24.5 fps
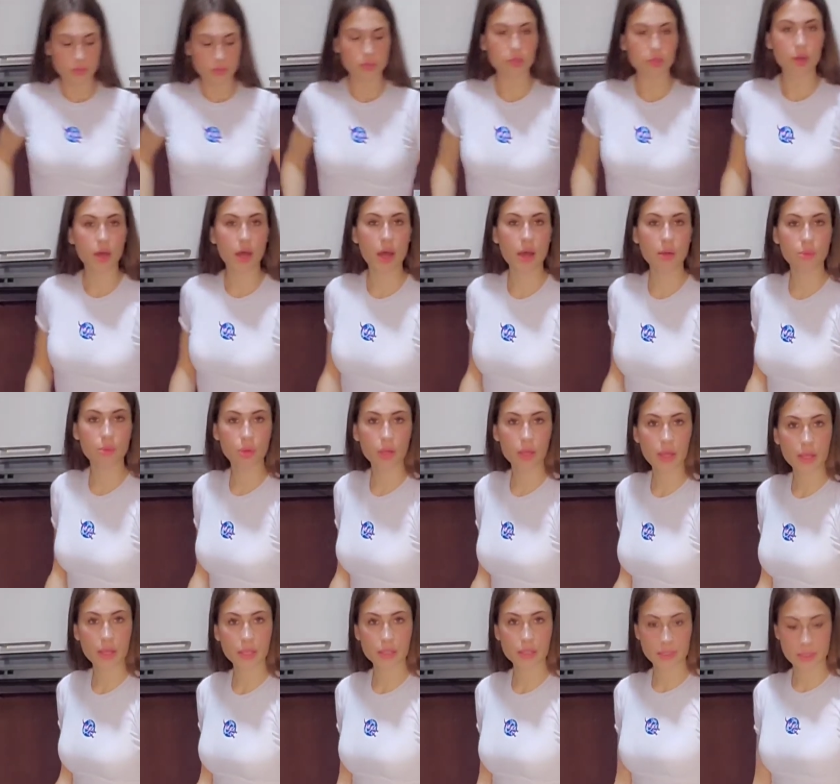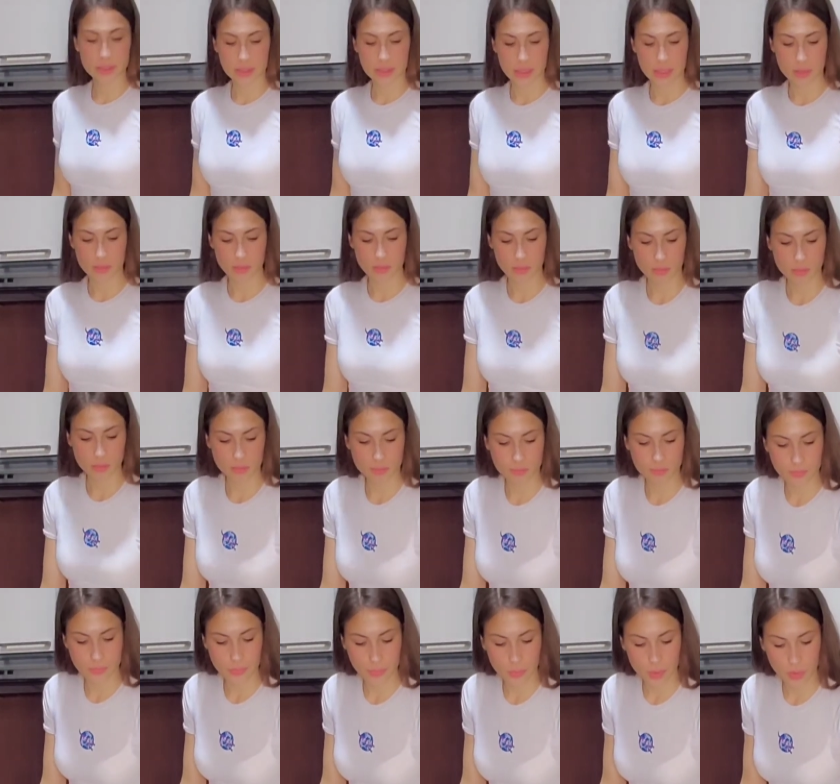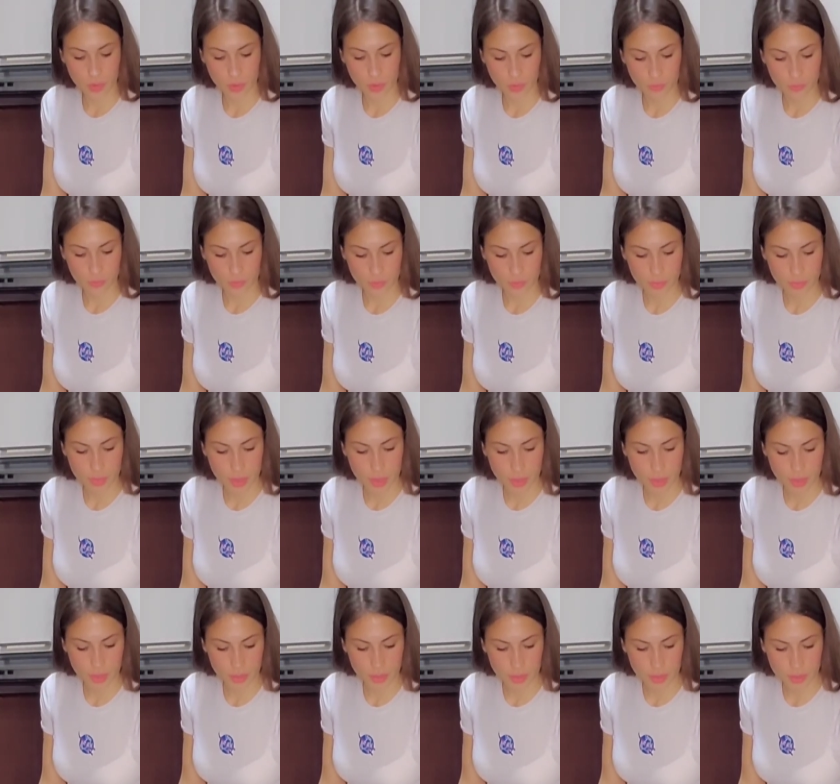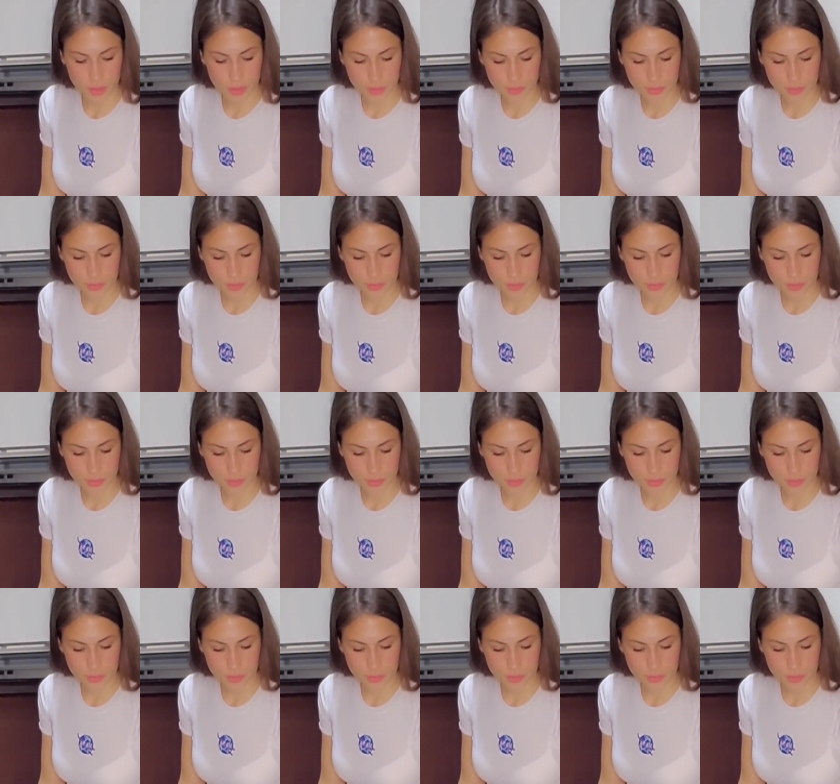I will add some of the butter.